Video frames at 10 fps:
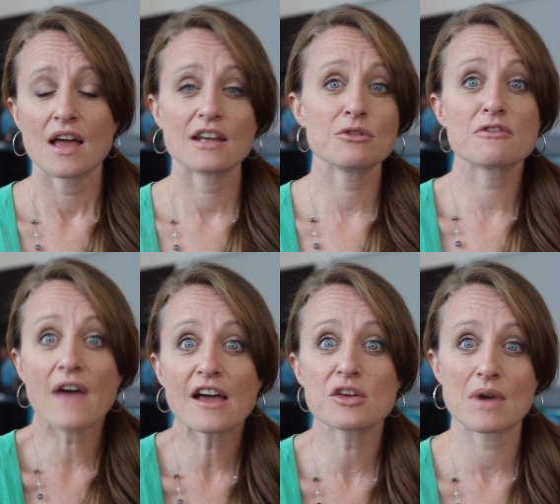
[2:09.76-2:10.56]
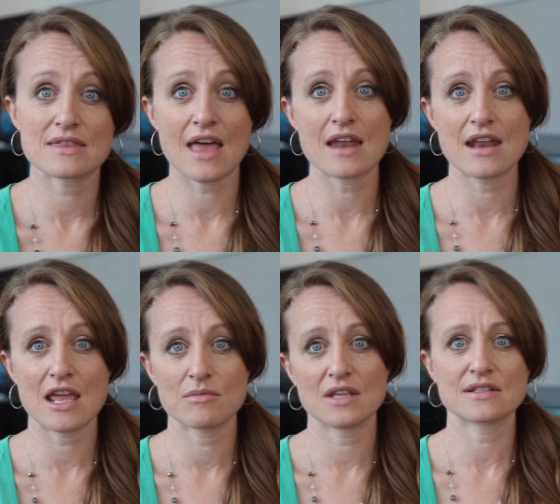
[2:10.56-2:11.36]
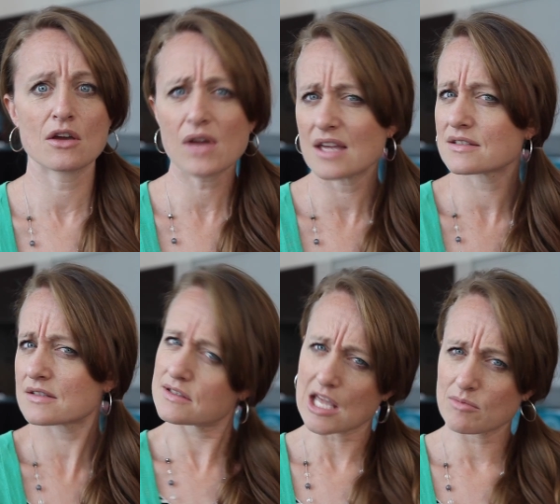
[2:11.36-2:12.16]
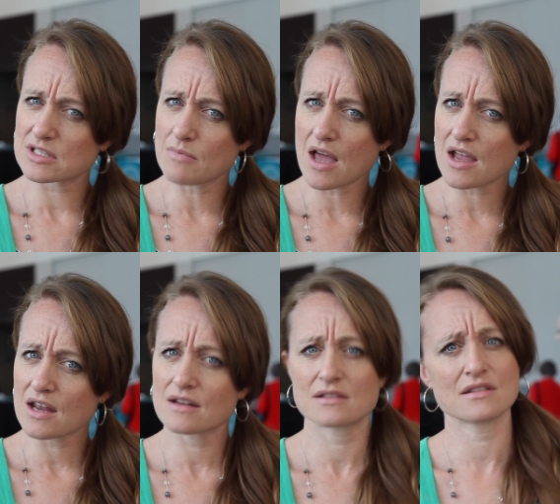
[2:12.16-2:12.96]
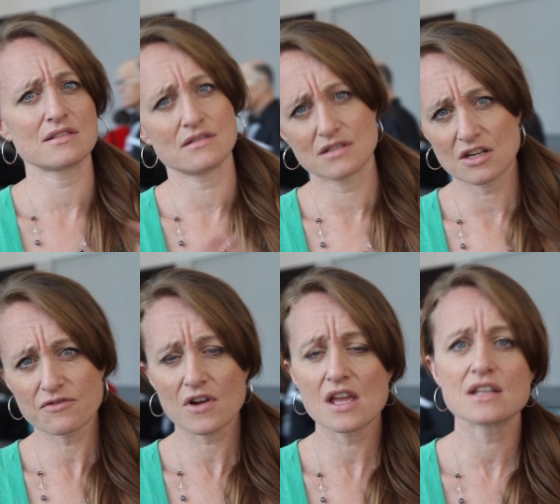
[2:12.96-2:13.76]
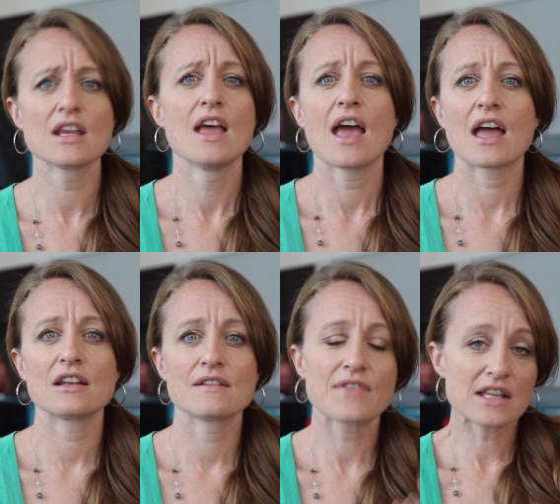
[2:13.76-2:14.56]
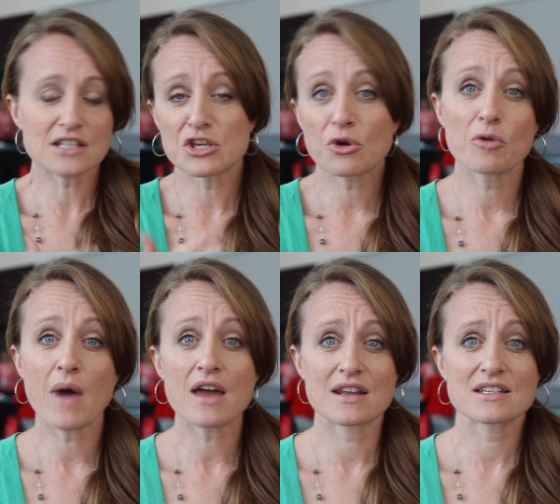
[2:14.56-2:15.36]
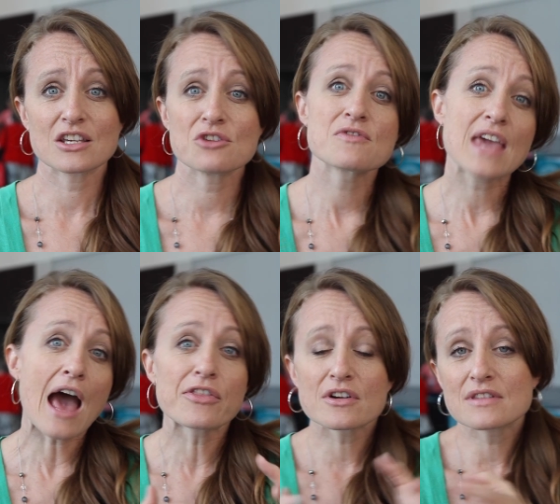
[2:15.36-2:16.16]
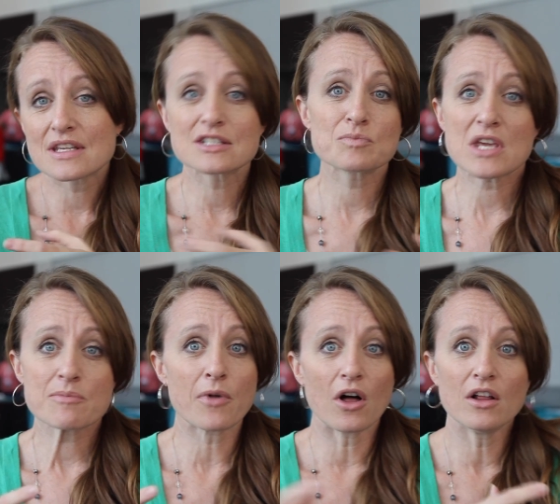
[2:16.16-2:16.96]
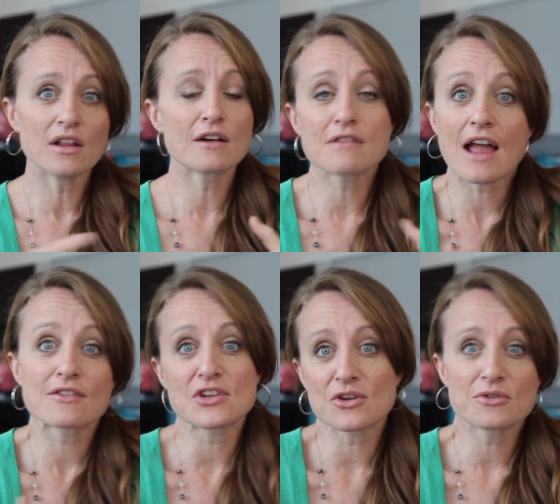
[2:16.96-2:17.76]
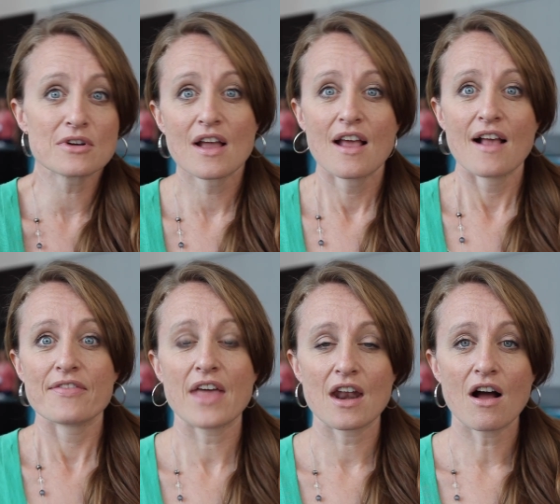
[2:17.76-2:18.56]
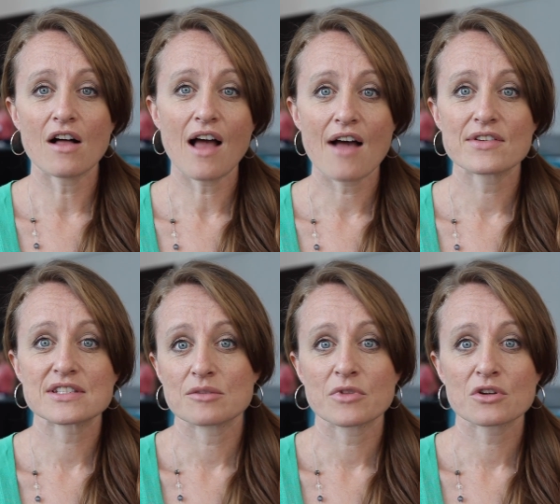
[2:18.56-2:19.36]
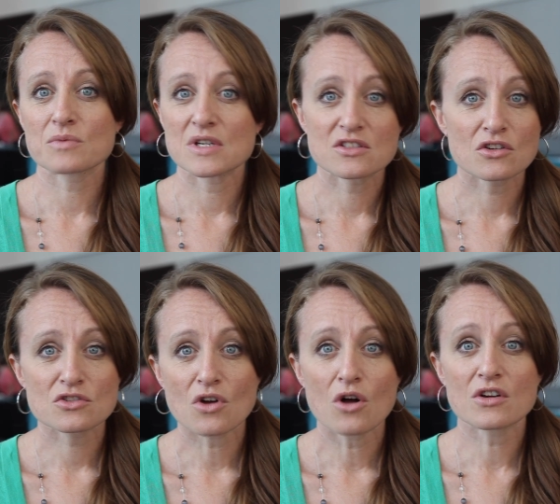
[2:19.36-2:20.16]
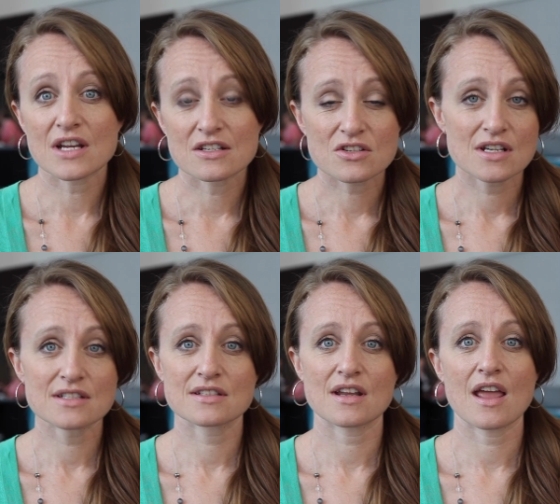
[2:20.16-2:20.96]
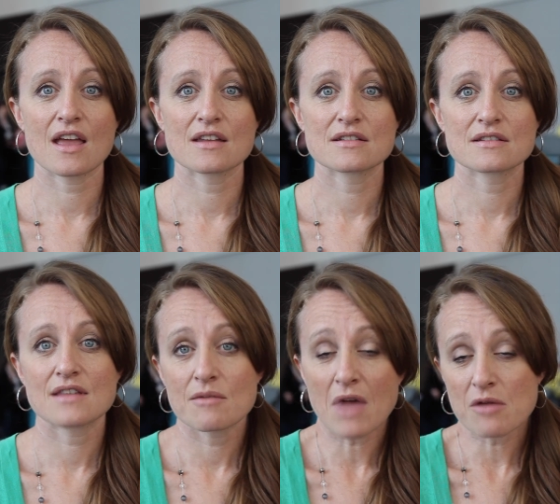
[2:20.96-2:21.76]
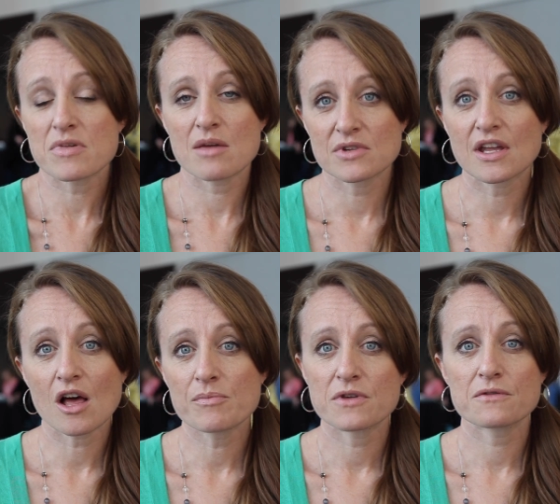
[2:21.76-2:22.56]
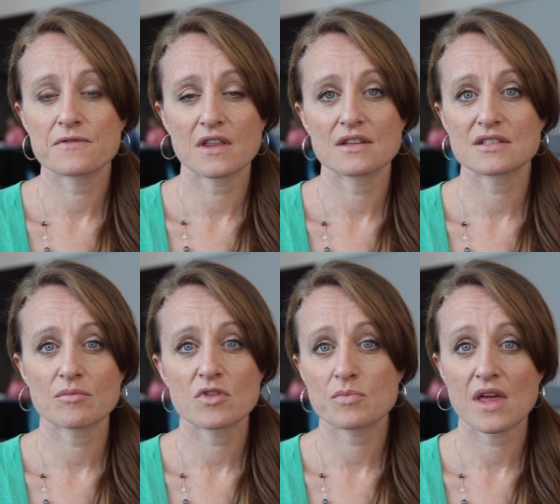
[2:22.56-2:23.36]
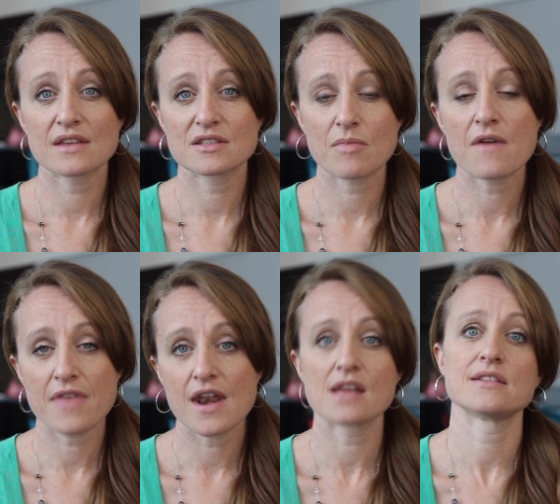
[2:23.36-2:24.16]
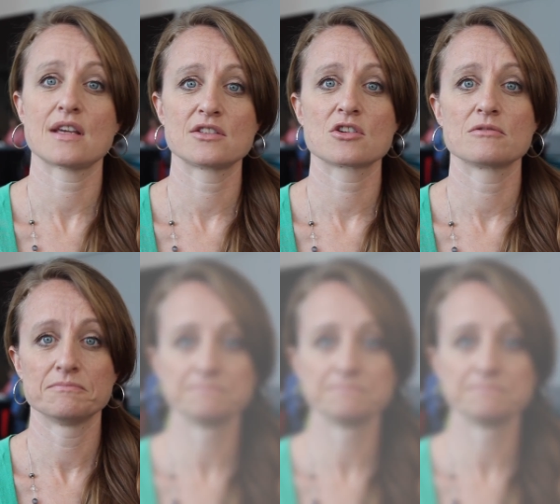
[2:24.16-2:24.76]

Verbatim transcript: And you evaluate that name and you say, okay, is this the same as mine? Is this different? And that's how you go about it until you gathered these people around you that all have a similar research goal or interest, and they might be able to help you fill in some of the blanks about that ancestor.